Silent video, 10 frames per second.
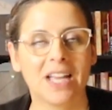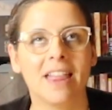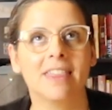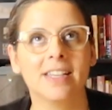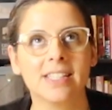
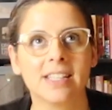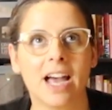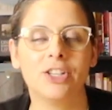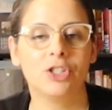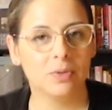this I
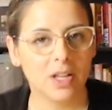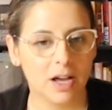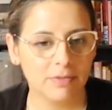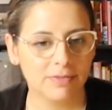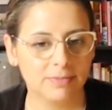do
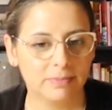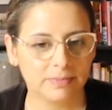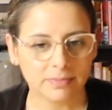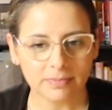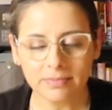love.
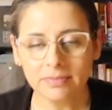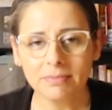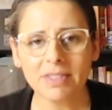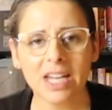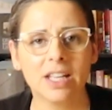
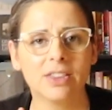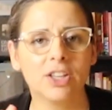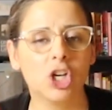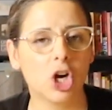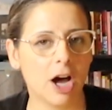The
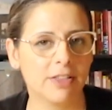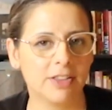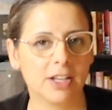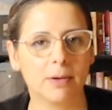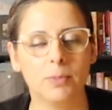
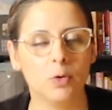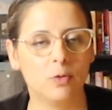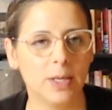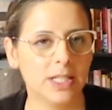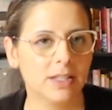Gothic movement,